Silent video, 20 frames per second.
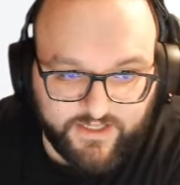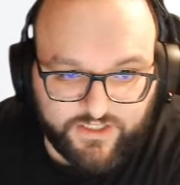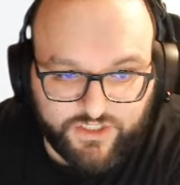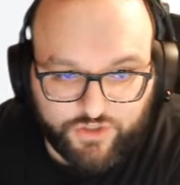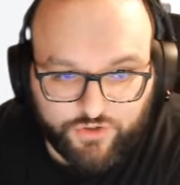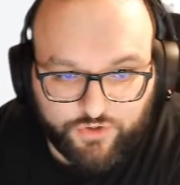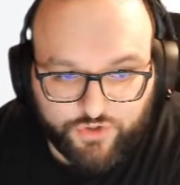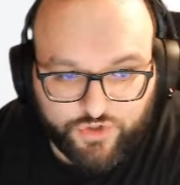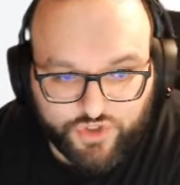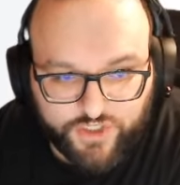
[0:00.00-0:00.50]

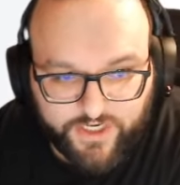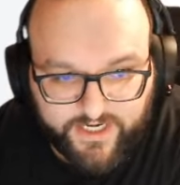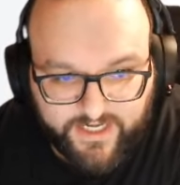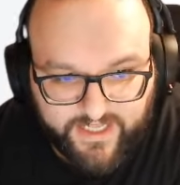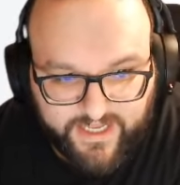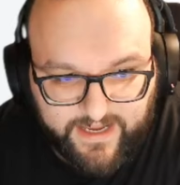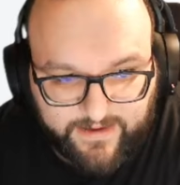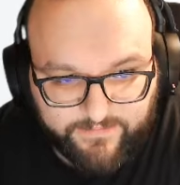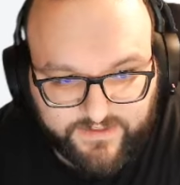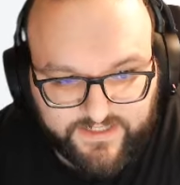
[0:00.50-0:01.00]
youth training
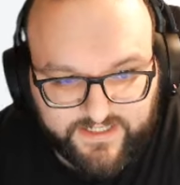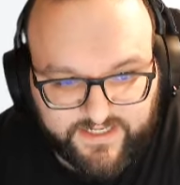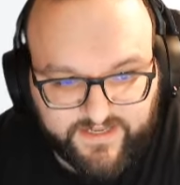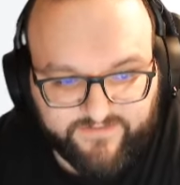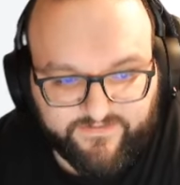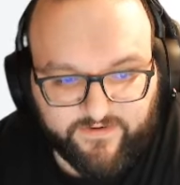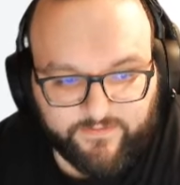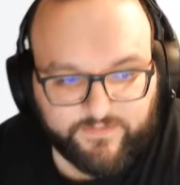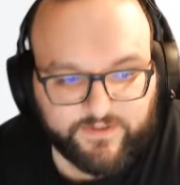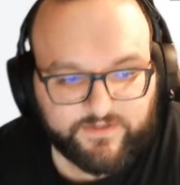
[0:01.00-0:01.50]
camp to
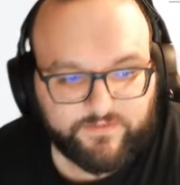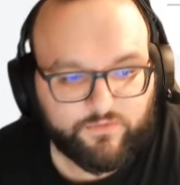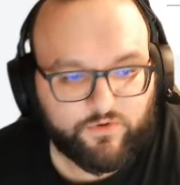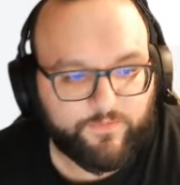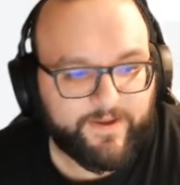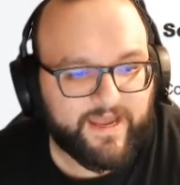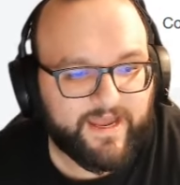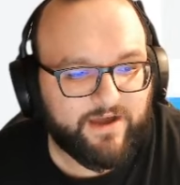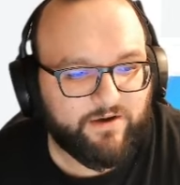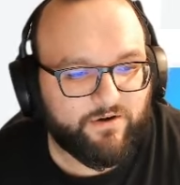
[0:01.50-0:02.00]
give him some more
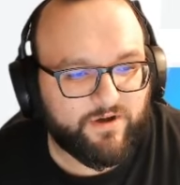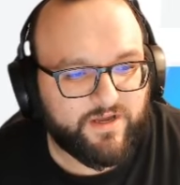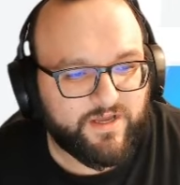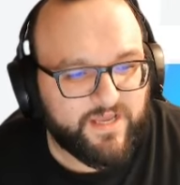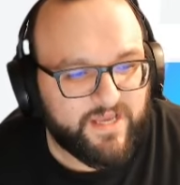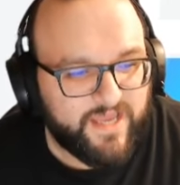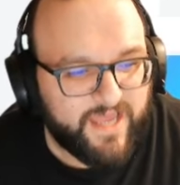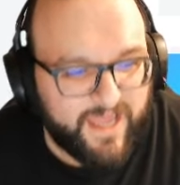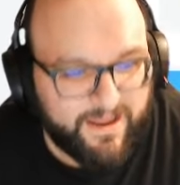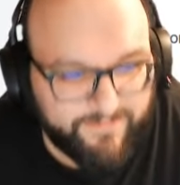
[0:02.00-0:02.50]
power.
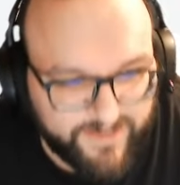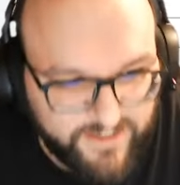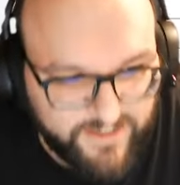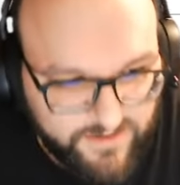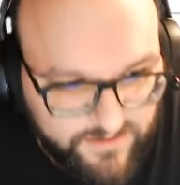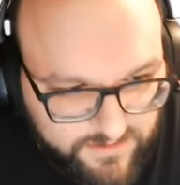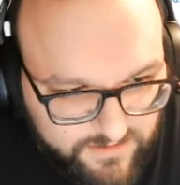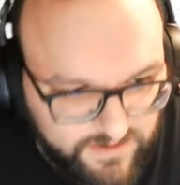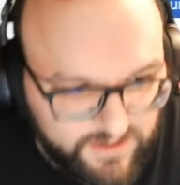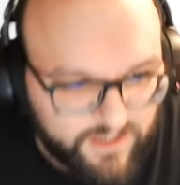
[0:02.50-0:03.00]
I mean,
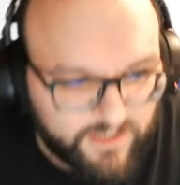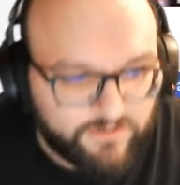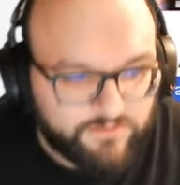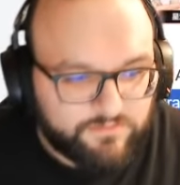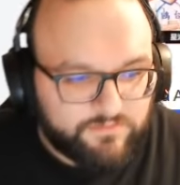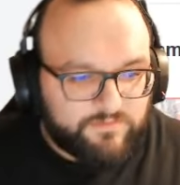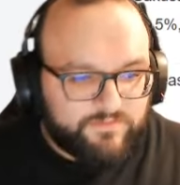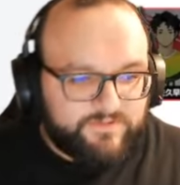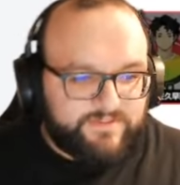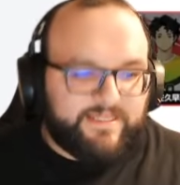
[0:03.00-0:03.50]
you know,
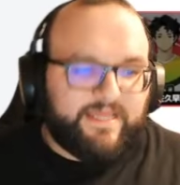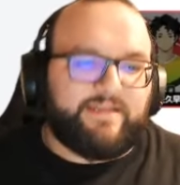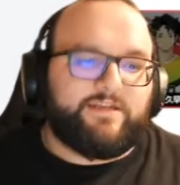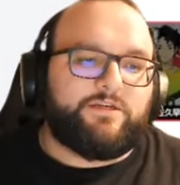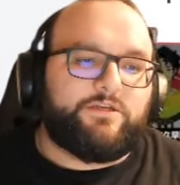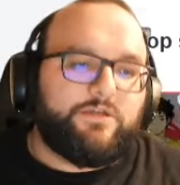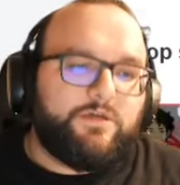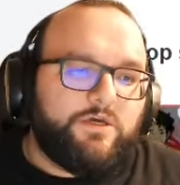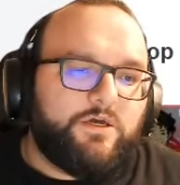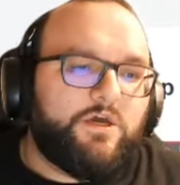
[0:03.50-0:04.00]

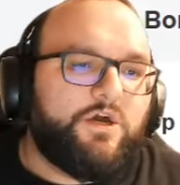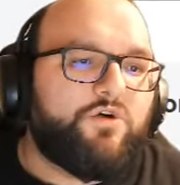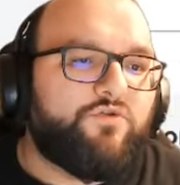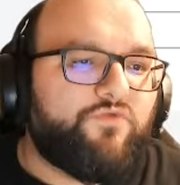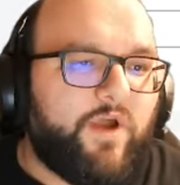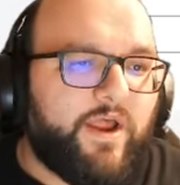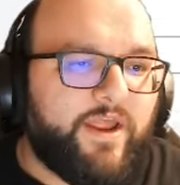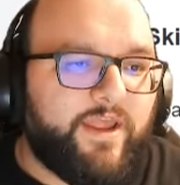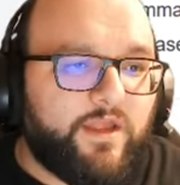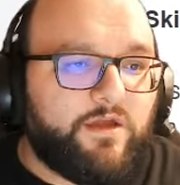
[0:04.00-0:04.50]
standard.
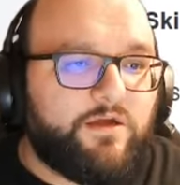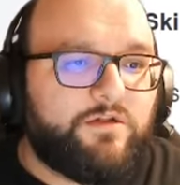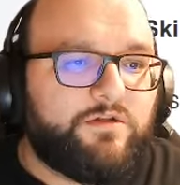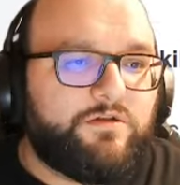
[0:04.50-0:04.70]
Right.